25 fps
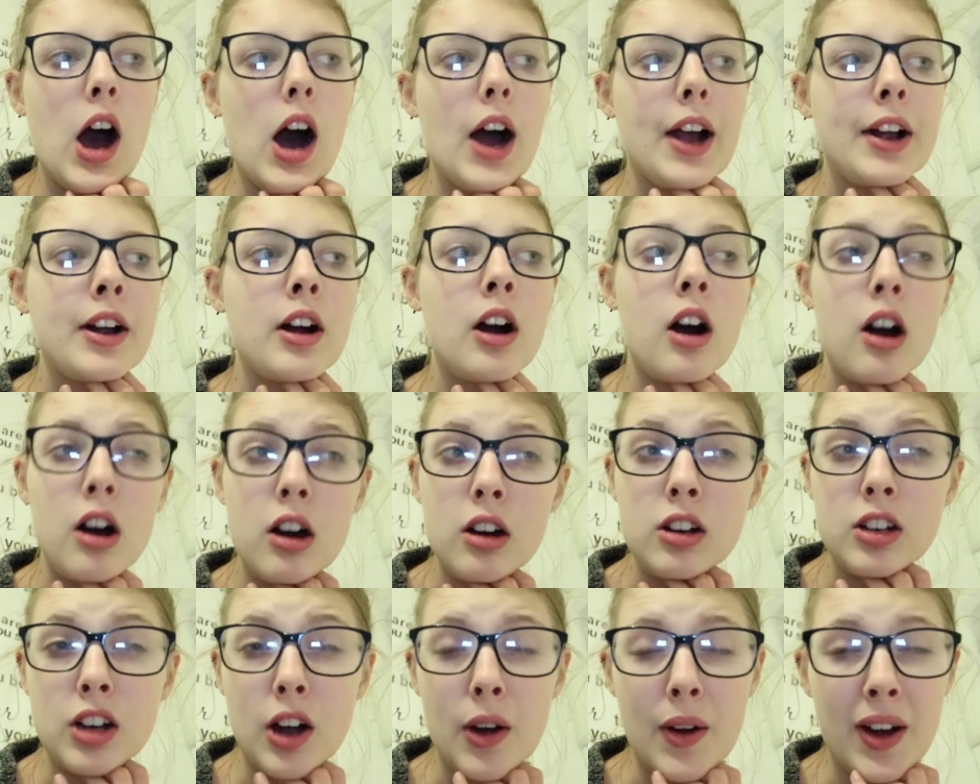I
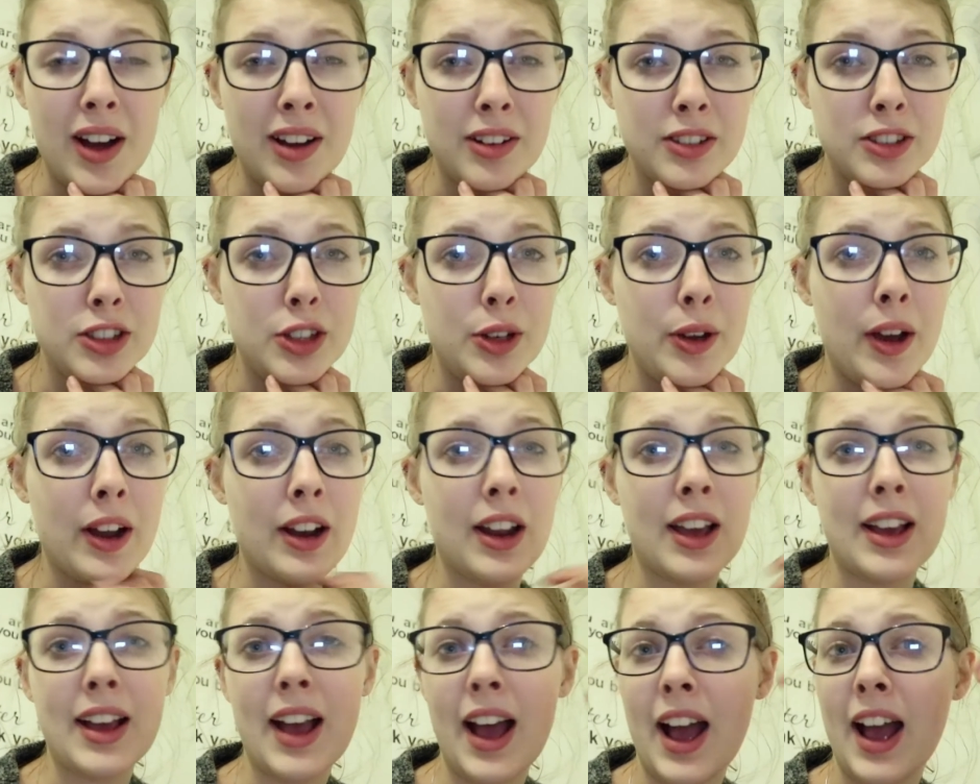can't go out and do
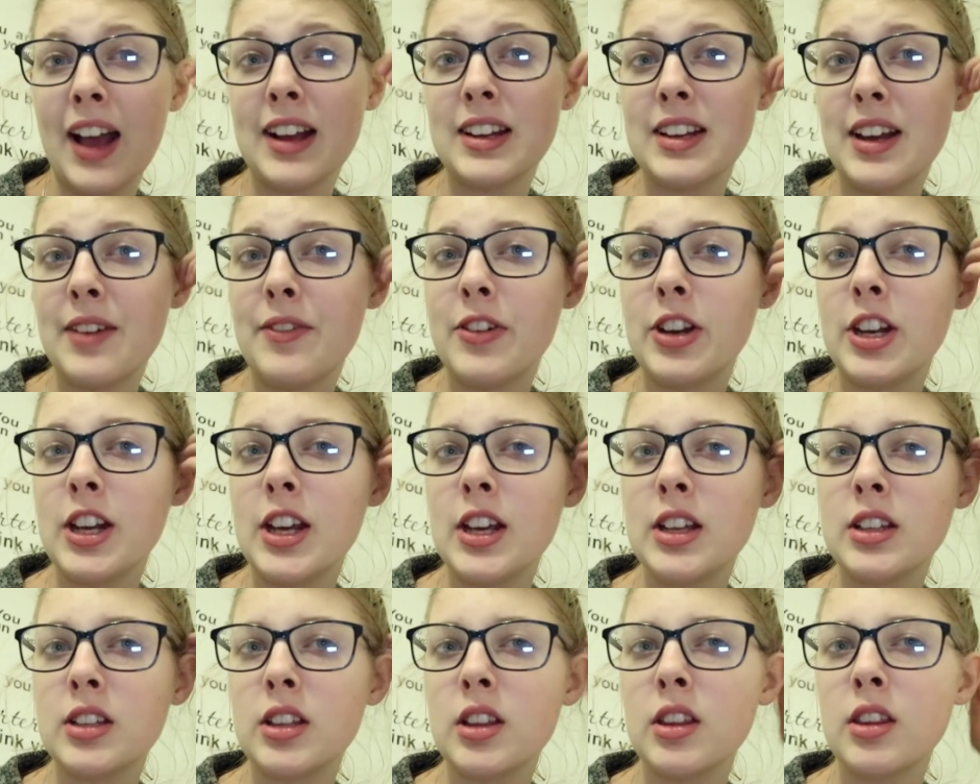like
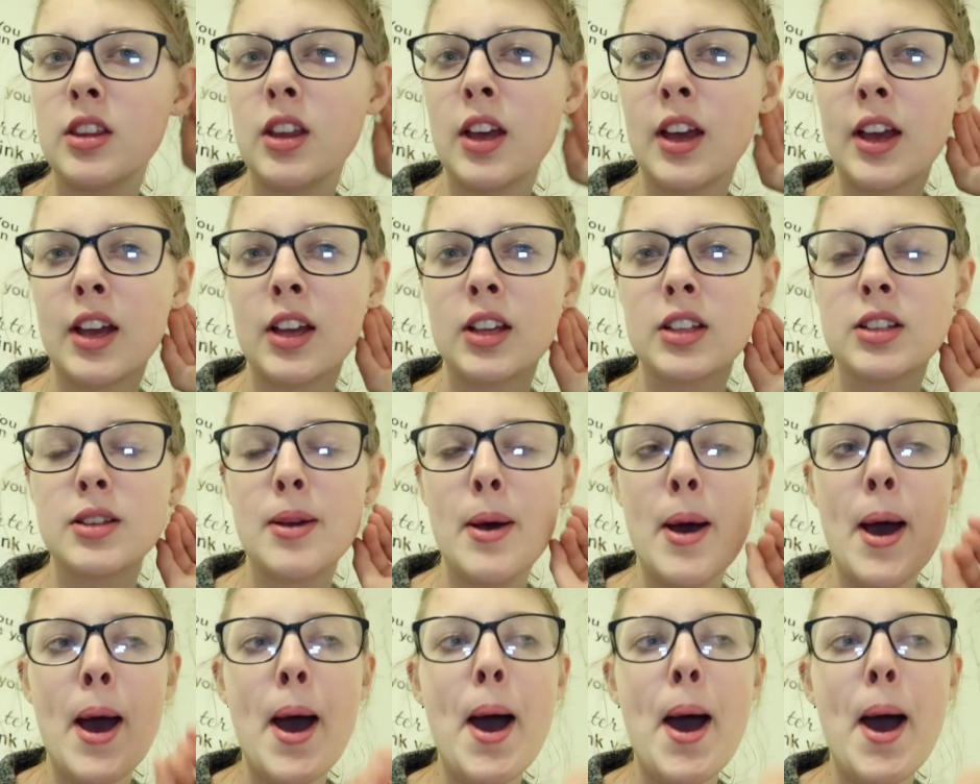activities and things,